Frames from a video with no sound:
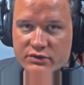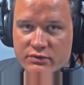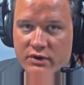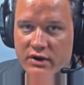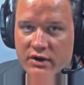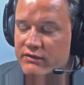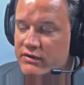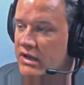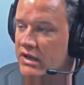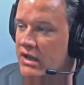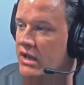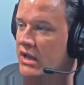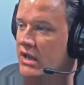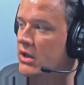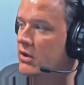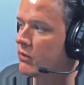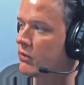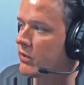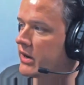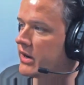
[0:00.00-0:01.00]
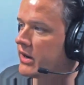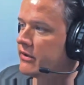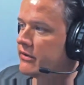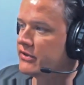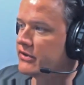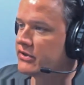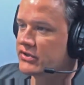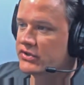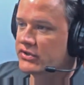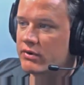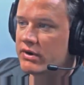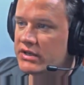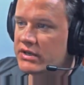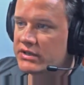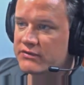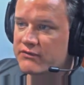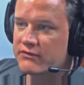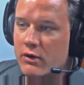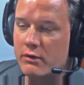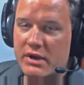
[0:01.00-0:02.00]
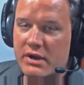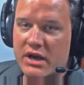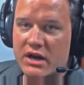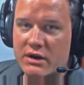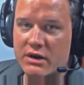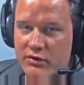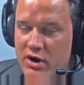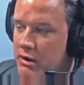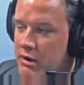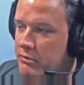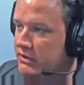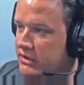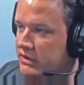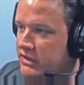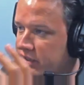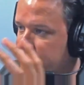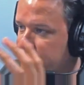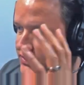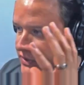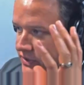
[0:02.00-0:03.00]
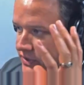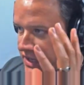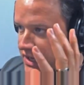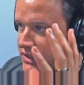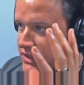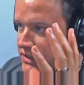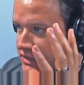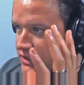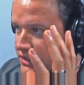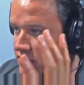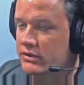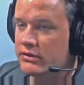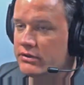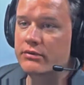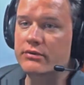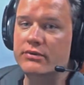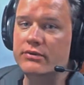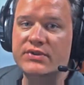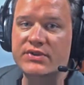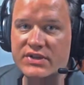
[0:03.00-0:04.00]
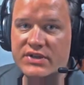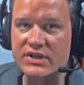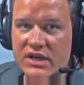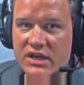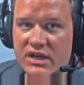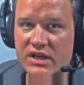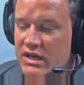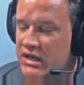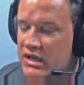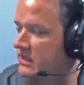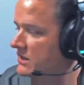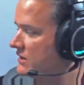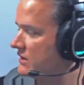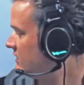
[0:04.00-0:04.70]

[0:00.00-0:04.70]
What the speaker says: Rift where the screen's formatted properly so that you see it